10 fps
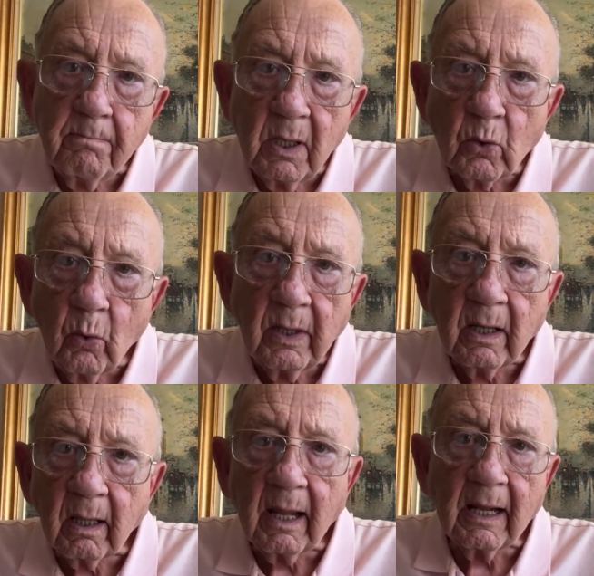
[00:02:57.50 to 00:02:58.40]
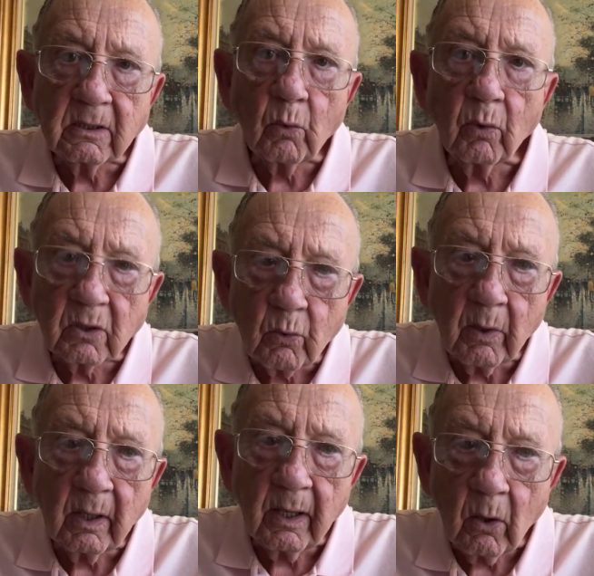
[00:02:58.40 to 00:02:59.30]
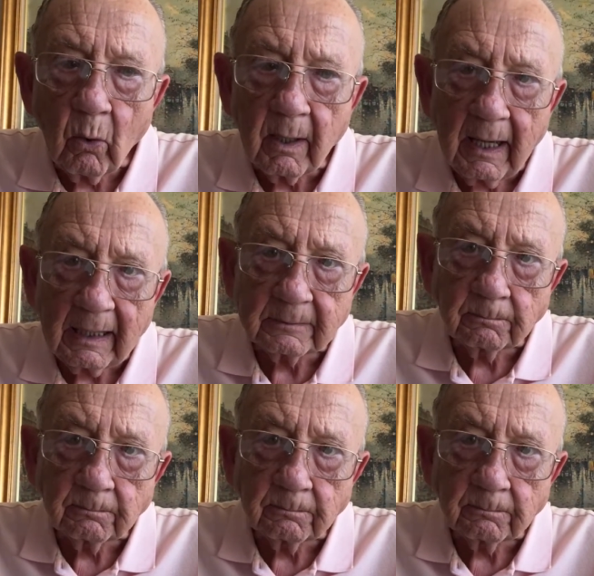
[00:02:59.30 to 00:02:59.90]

between the lines of what's really going on,